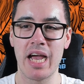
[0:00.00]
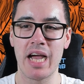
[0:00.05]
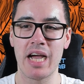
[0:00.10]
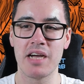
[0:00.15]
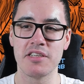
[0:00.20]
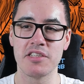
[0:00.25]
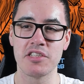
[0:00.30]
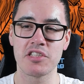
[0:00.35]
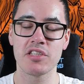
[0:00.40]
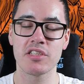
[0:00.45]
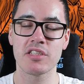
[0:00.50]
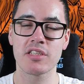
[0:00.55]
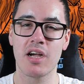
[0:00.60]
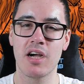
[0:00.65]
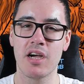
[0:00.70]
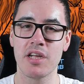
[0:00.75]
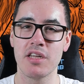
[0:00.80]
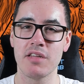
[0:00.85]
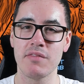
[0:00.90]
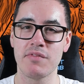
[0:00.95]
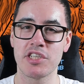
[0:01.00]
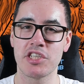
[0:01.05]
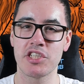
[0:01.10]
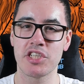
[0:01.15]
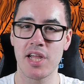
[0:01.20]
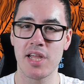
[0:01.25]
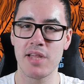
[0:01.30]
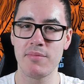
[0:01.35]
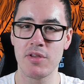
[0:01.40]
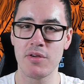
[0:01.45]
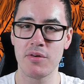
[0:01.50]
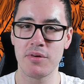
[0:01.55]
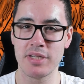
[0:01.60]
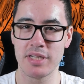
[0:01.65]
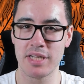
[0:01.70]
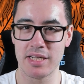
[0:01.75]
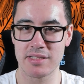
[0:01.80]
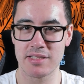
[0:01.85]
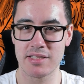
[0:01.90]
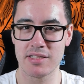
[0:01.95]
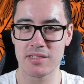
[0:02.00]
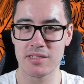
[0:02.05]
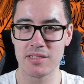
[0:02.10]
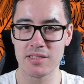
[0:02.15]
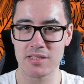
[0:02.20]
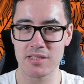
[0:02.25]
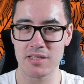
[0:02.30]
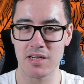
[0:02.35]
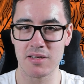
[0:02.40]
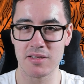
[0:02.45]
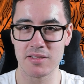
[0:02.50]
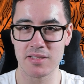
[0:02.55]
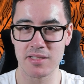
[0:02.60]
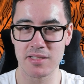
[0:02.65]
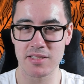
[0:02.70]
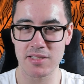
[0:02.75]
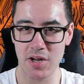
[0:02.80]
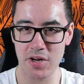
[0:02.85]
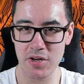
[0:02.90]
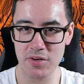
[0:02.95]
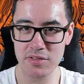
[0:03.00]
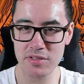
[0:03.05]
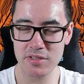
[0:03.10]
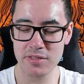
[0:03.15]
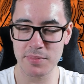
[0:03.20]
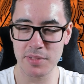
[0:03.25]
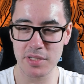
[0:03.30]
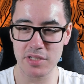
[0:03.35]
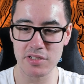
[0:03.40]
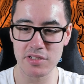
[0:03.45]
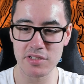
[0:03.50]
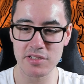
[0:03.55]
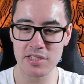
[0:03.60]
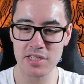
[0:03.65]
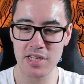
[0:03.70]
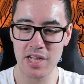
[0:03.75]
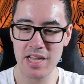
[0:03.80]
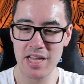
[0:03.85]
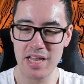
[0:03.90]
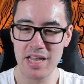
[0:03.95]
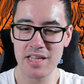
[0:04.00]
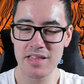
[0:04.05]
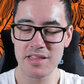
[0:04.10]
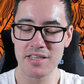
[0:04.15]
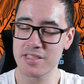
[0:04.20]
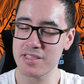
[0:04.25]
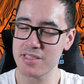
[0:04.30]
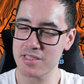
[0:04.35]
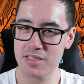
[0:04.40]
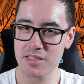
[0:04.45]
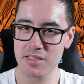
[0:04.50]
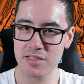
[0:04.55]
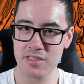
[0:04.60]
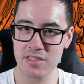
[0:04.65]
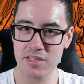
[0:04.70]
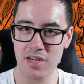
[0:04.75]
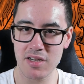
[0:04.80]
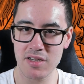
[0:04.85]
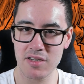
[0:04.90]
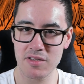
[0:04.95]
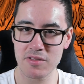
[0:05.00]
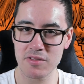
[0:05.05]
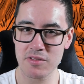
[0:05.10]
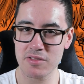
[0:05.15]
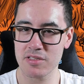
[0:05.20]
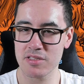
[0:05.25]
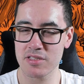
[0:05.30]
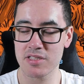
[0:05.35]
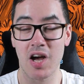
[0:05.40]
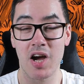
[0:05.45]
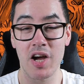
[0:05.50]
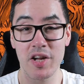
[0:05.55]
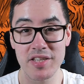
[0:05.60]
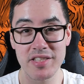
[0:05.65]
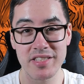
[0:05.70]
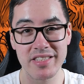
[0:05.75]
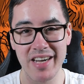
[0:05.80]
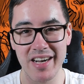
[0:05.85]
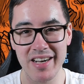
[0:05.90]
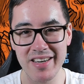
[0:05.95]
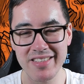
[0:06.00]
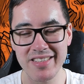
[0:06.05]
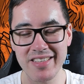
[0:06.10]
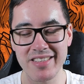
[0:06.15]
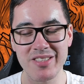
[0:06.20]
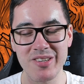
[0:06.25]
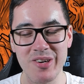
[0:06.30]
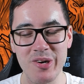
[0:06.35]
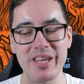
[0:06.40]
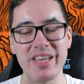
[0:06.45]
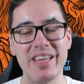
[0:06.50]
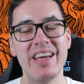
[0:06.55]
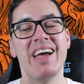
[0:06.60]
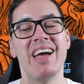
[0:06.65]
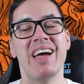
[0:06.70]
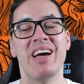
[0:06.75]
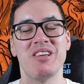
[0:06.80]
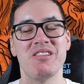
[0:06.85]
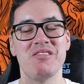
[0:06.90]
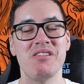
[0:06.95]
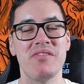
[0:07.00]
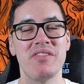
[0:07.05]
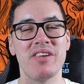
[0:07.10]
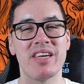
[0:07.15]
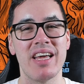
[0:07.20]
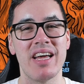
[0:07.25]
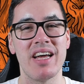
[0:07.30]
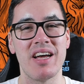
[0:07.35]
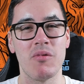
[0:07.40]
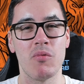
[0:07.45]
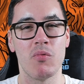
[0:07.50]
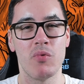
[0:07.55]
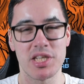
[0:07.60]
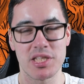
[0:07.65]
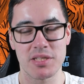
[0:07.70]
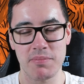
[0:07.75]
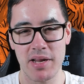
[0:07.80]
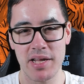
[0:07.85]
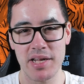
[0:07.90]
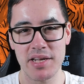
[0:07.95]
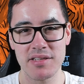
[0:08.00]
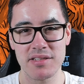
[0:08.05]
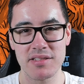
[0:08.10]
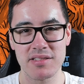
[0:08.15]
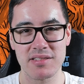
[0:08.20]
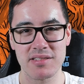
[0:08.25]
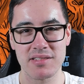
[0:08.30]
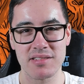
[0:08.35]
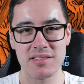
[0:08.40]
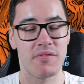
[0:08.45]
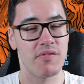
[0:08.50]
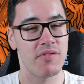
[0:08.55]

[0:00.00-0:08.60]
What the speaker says: And it's just kind of a shame you only get Sisters of Silence and Scions, because the Sisters of Silence, you either get Witchblades,